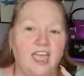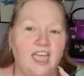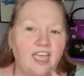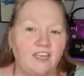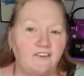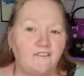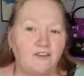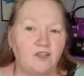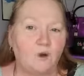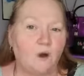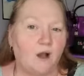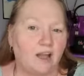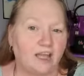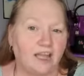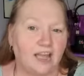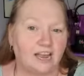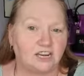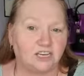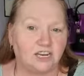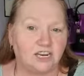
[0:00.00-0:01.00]
If you are
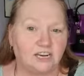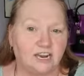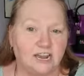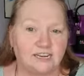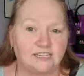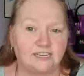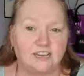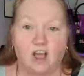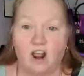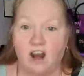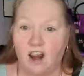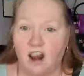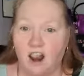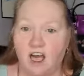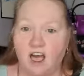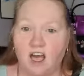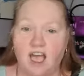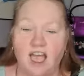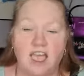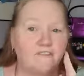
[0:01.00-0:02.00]
catching this
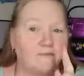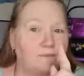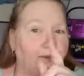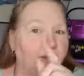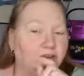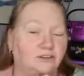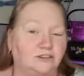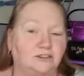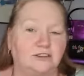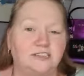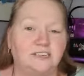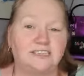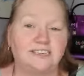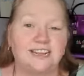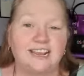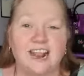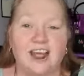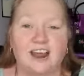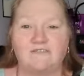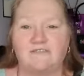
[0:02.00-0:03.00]
live, because you can
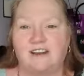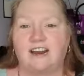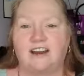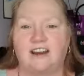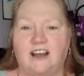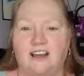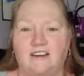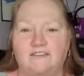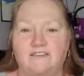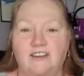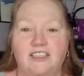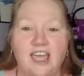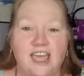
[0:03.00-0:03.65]
see that red live,